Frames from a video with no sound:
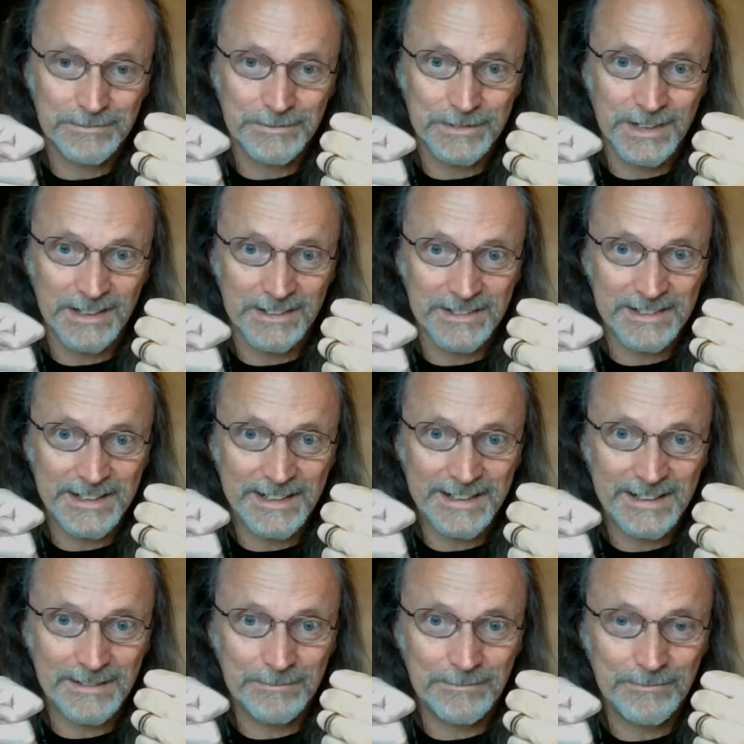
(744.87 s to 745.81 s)
right is
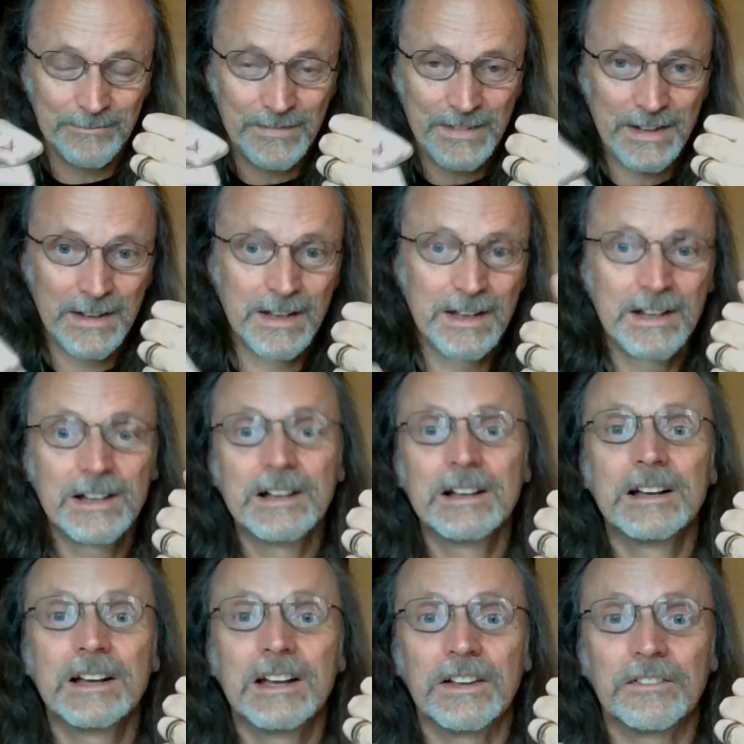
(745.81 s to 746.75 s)
down.
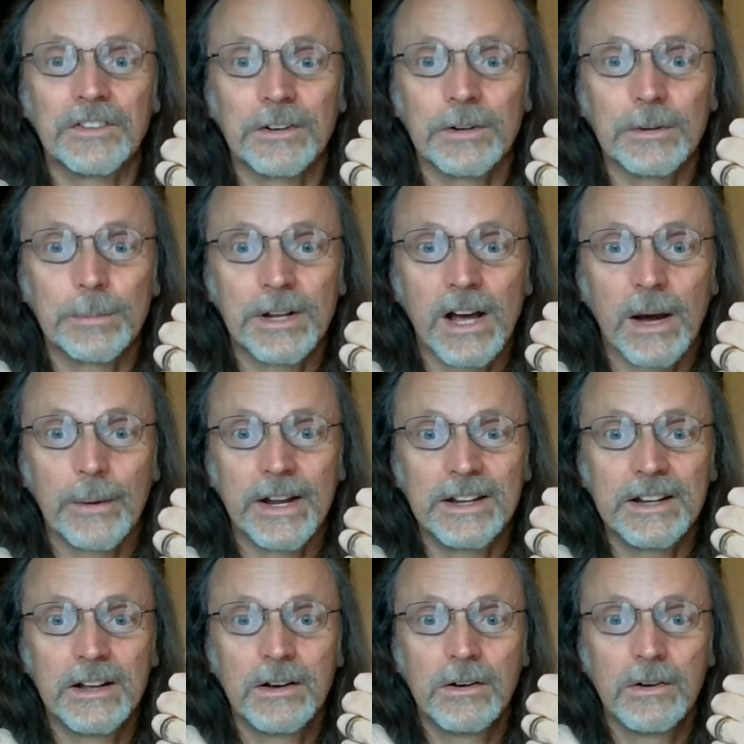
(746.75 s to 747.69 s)
If you're going to be
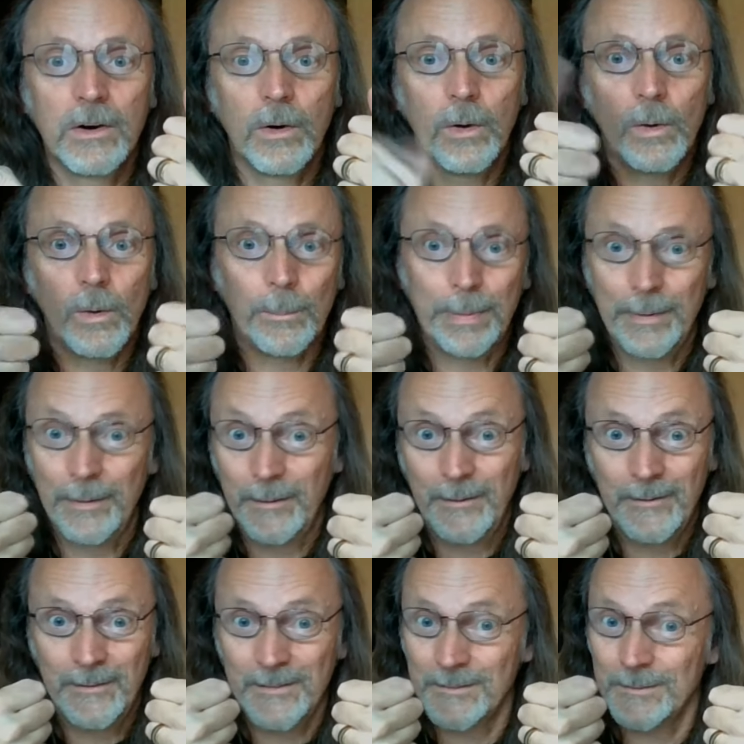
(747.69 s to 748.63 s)
going up,
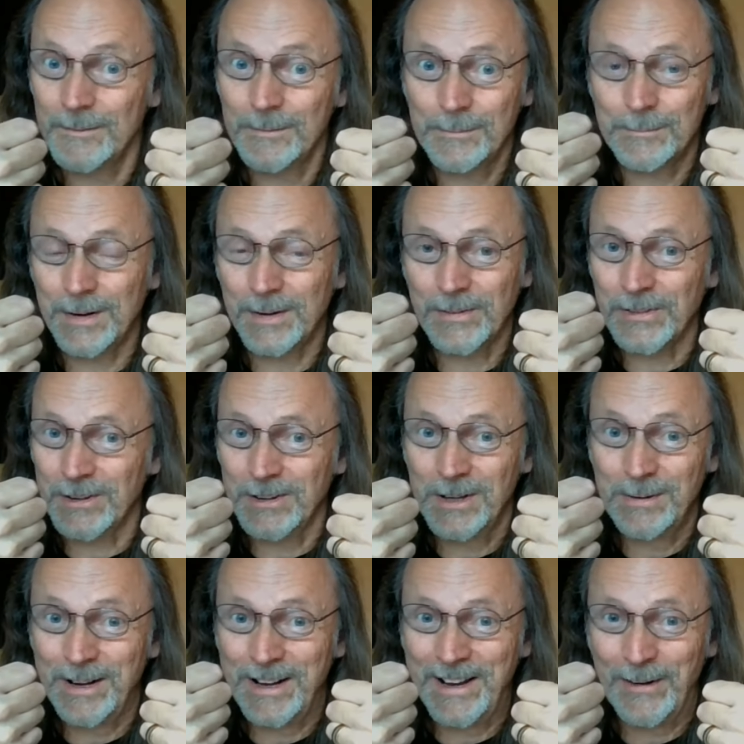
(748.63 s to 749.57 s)
both are
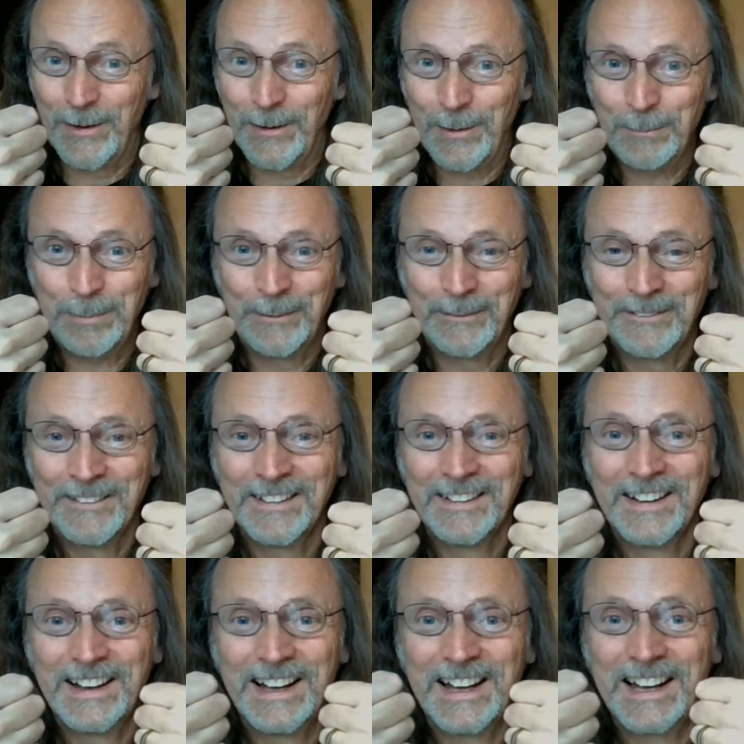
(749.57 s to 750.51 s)
going to be up.
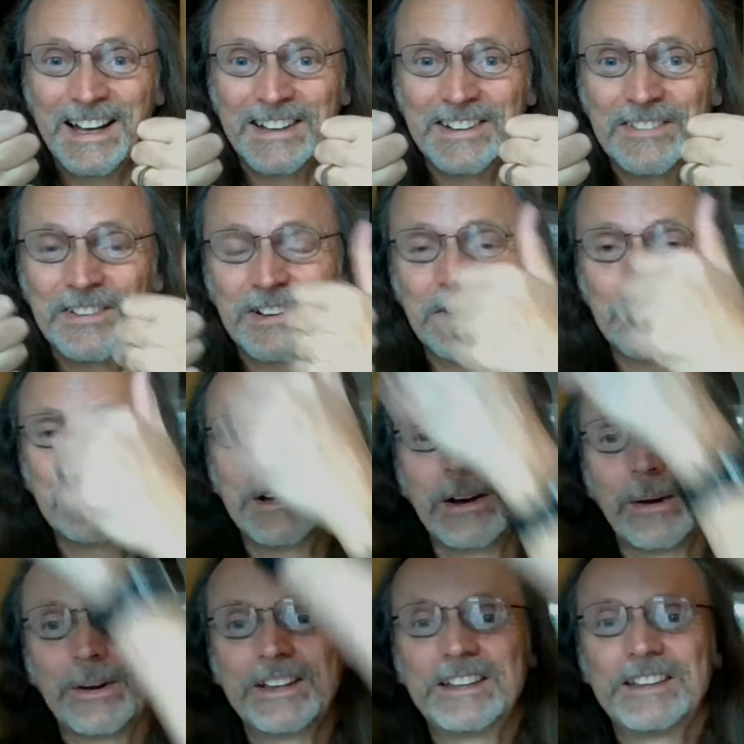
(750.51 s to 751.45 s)
And if you're going to be
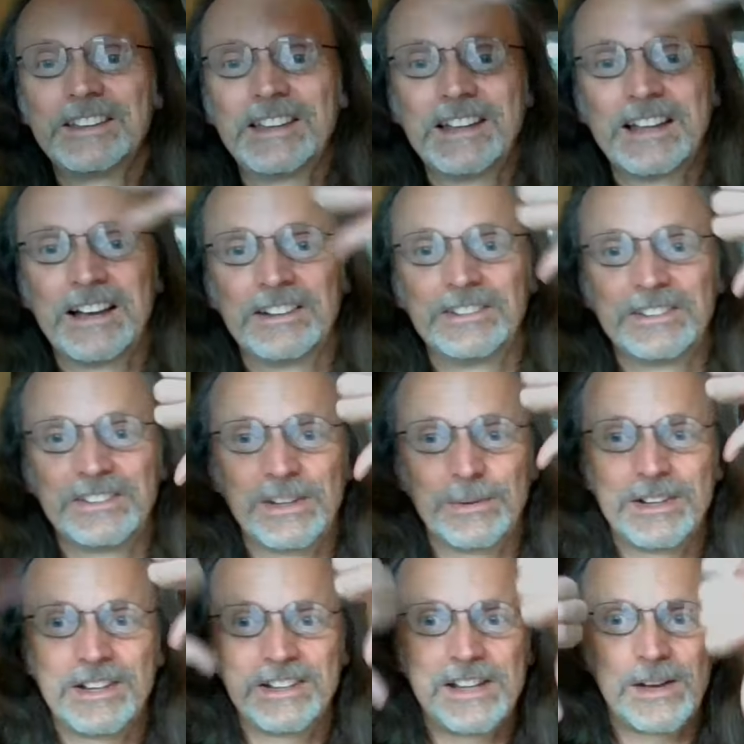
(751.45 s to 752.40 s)
going and
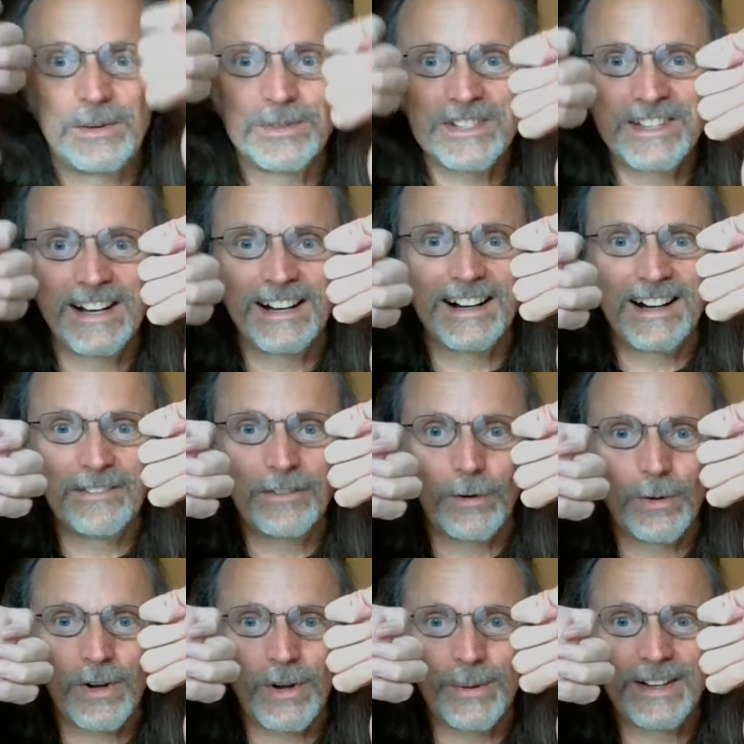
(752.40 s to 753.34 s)
doing a nosedive
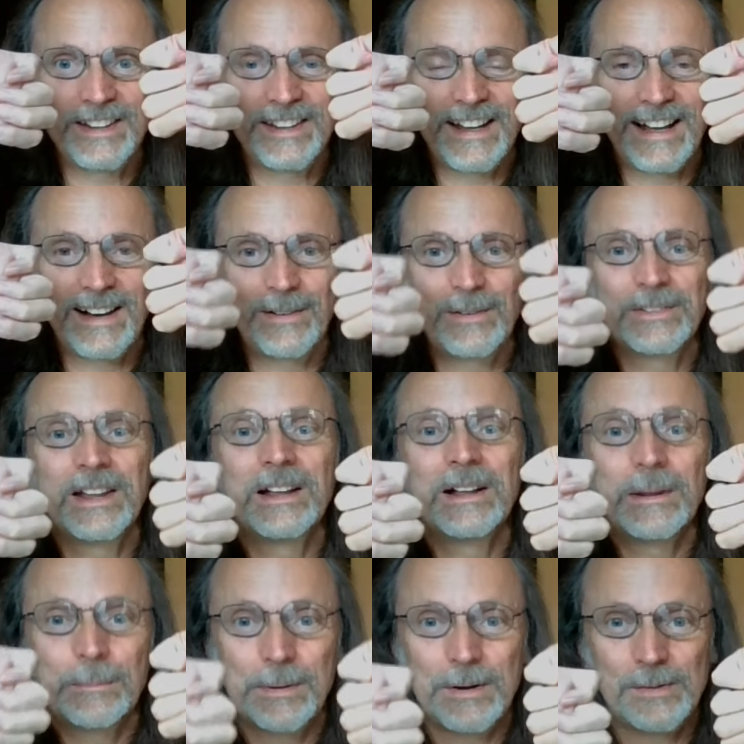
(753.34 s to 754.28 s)
or going down,
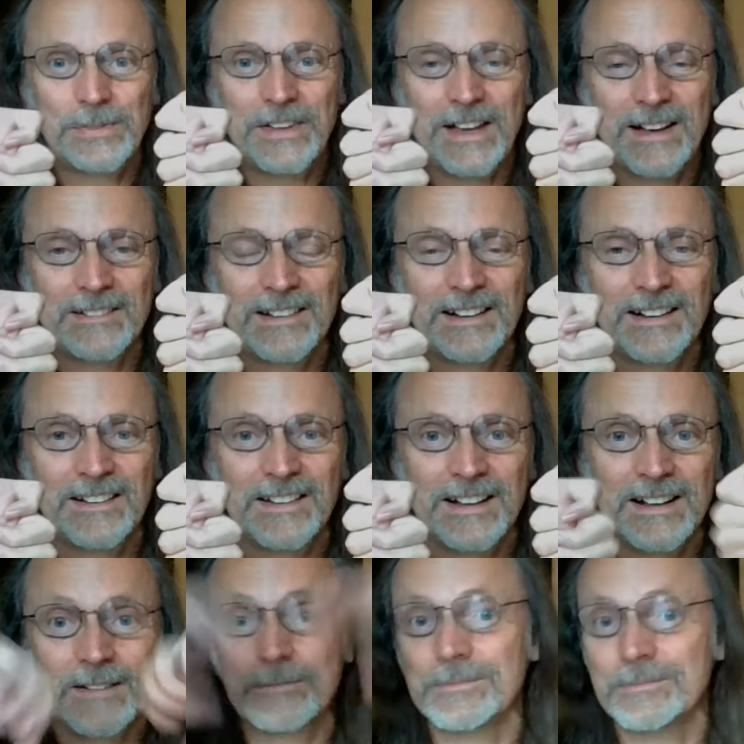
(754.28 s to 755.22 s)
both down like
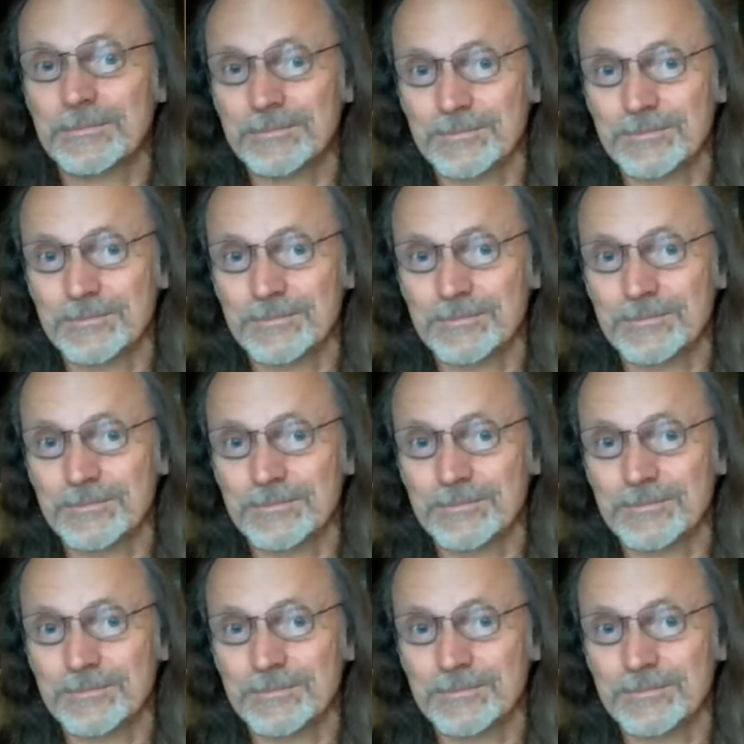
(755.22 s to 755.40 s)
that.